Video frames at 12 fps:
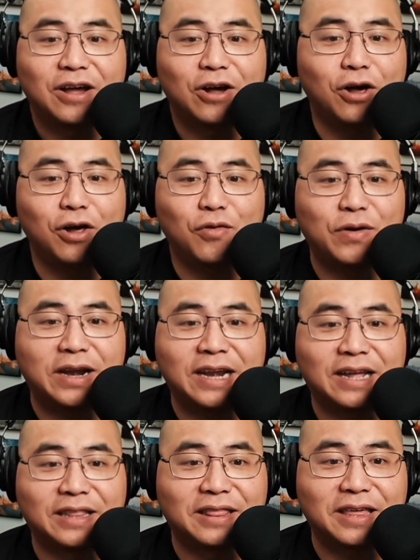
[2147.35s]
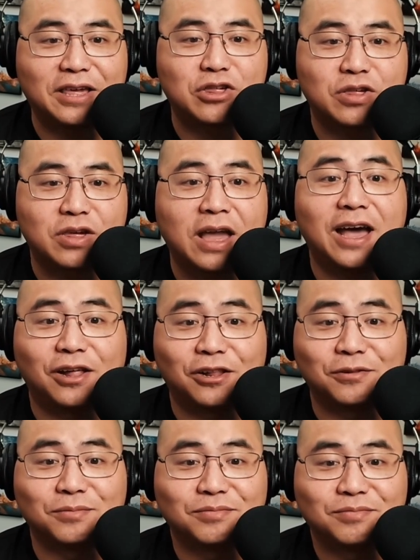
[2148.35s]
all ready to unleash
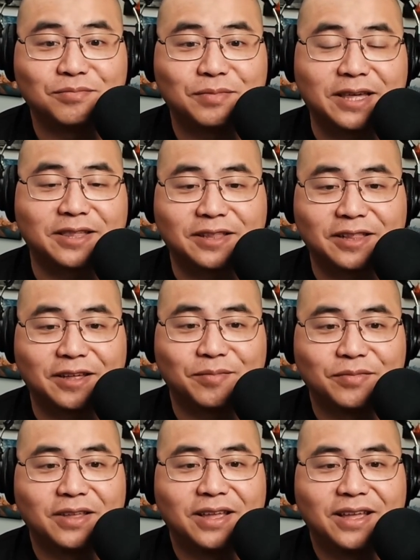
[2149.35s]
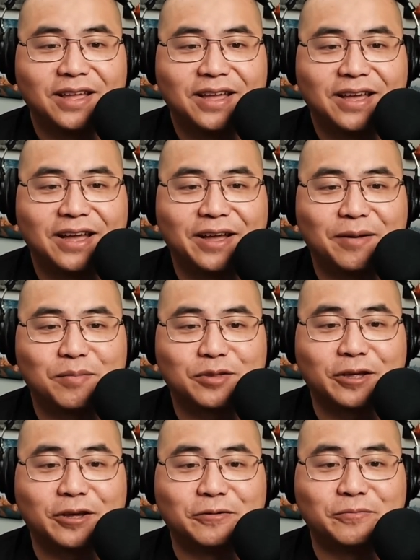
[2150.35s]
hell, basically.
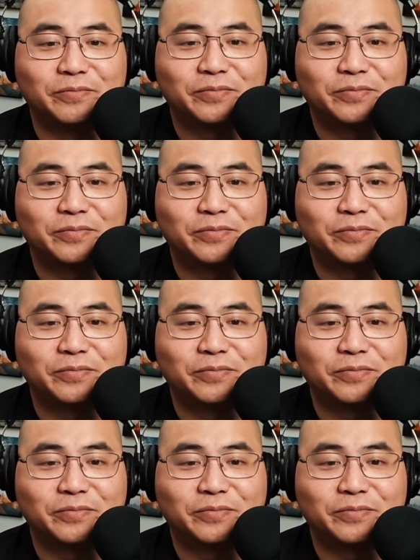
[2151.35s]
So,